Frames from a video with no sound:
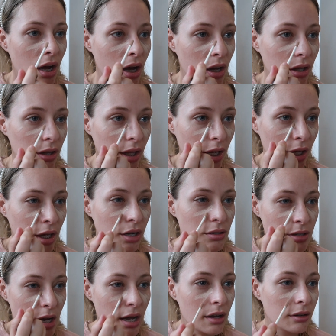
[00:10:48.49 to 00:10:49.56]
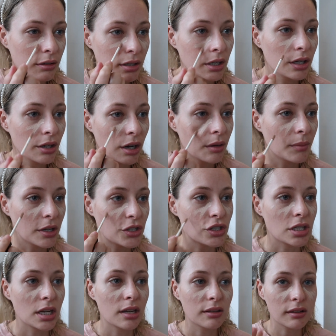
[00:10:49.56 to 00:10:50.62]
I'll like go down here on my
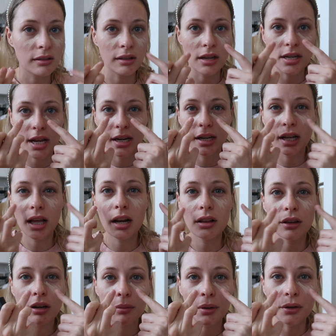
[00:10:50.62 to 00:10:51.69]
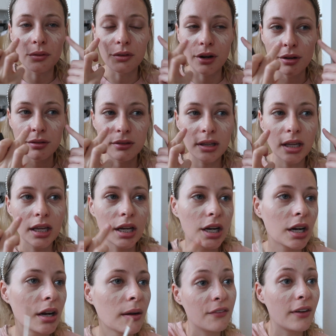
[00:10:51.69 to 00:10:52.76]
cheeks because I tend to get a little bit rosy
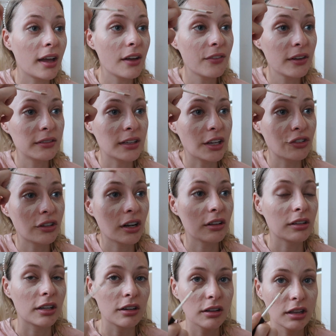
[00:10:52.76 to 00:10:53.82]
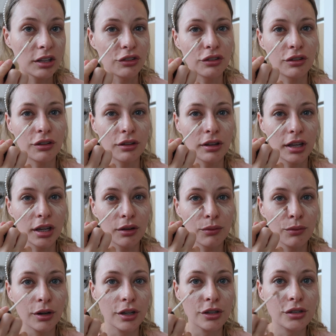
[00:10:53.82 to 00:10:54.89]
here. If I have foundation, I'll literally just do like
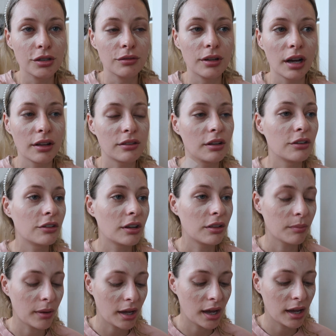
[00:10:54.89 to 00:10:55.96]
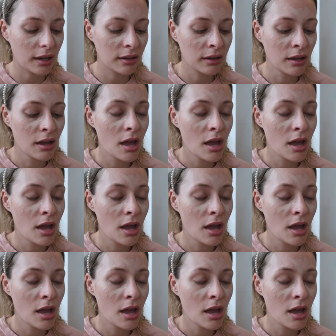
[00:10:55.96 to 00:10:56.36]
1-2 dots underneath my eye.